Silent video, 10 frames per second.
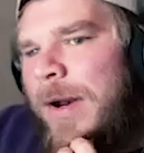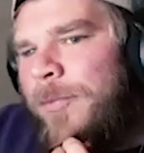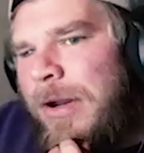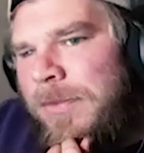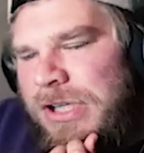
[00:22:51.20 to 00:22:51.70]
one
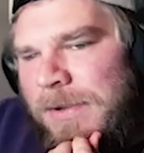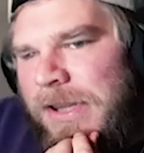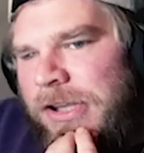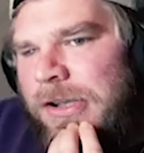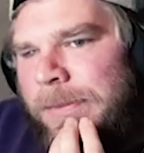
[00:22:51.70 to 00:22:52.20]
premiership
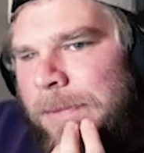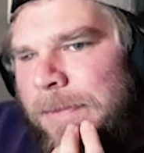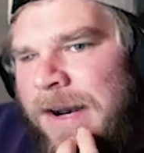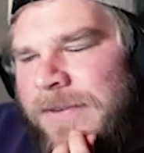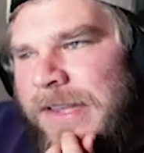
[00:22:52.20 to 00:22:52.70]
and then you're going to be
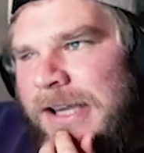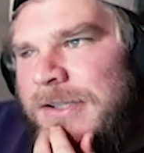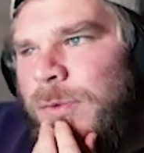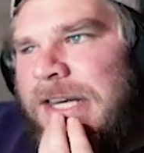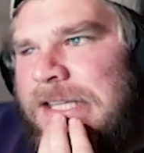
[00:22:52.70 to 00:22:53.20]
bad for the
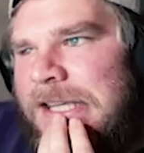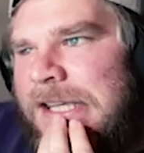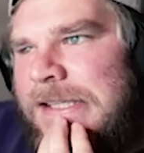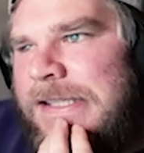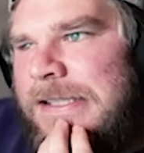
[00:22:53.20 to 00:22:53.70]
next 20
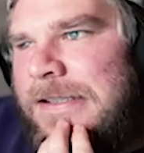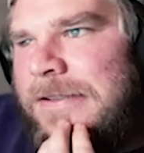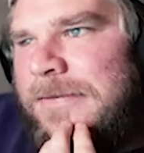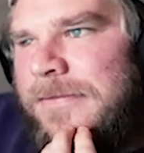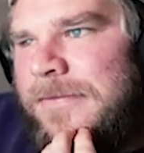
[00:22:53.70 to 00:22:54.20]
years.
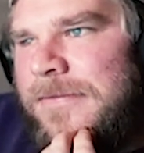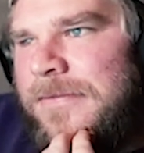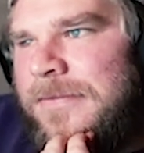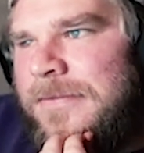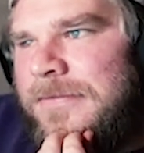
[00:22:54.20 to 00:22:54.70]

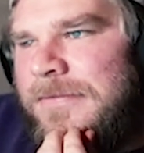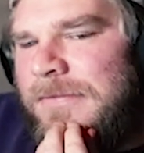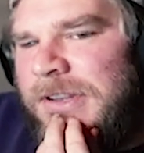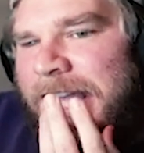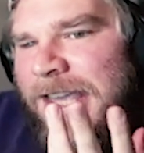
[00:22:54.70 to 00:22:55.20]

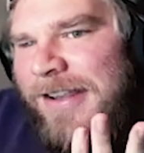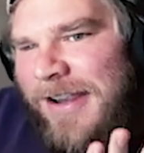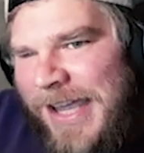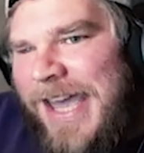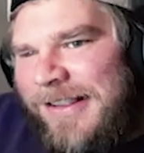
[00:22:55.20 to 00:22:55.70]
Like, well,
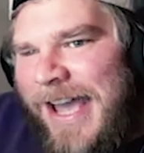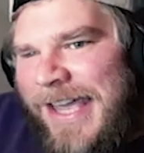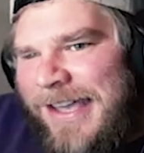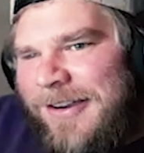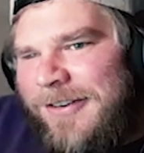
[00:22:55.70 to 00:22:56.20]

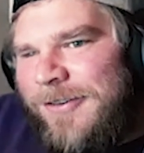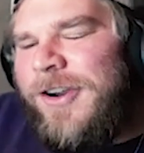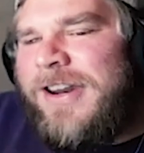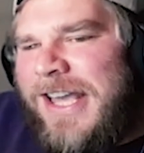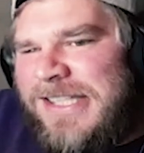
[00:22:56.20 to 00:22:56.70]

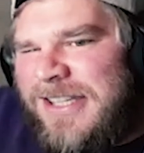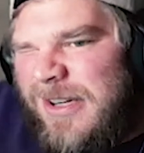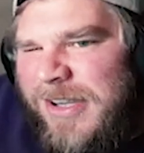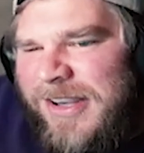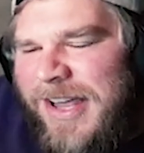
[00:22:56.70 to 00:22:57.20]
not Essendon, but